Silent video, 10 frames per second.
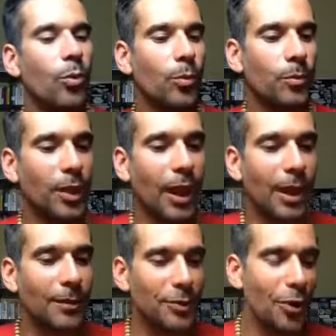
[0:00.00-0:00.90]

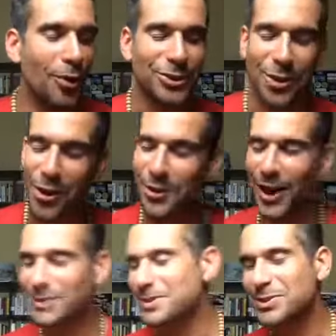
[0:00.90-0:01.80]
her
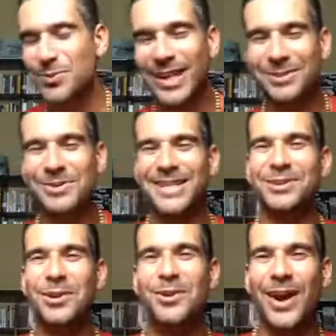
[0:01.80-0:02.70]
husband, this is really interesting,
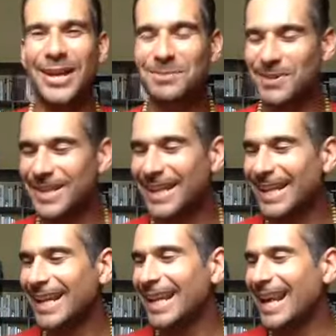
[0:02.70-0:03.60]
her and her husband.
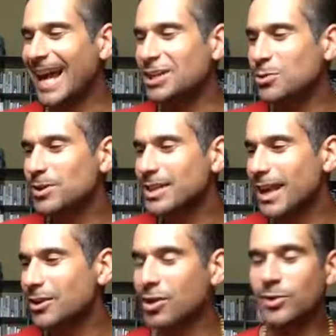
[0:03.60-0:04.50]
And she would say,
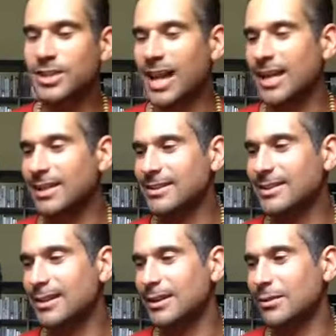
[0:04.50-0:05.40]
because I'd say
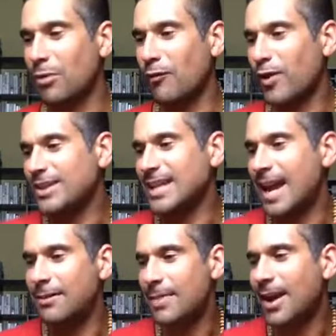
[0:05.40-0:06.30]
to my friend
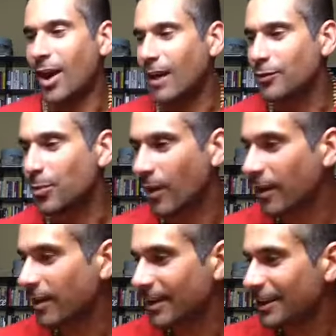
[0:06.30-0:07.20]
Dan, man, I love you, brother.
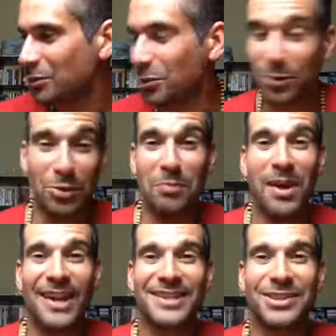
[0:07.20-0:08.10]
You're the
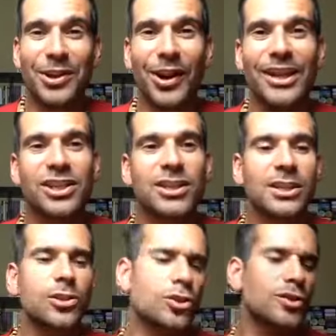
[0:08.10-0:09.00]
best, you know. And she
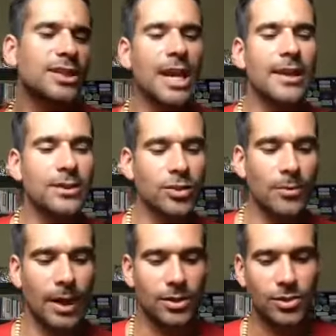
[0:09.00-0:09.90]
said, you shouldn't say that so
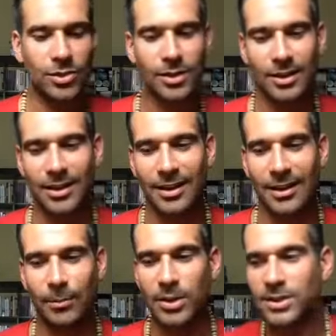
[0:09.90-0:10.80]
much.
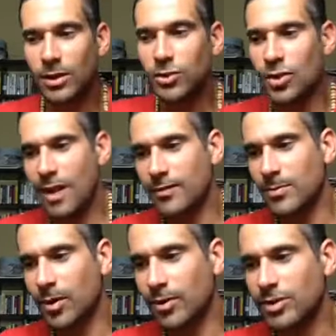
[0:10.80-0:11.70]
But I said, I do love him
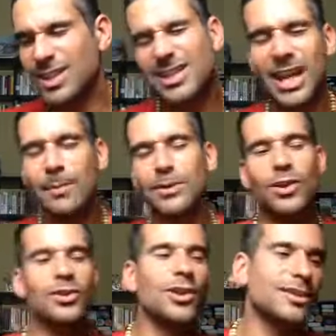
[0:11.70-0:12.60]
though. She said, yeah, but
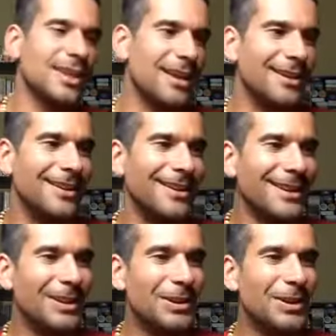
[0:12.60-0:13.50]
don't say it.
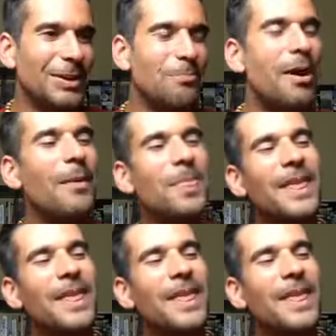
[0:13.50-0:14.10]
But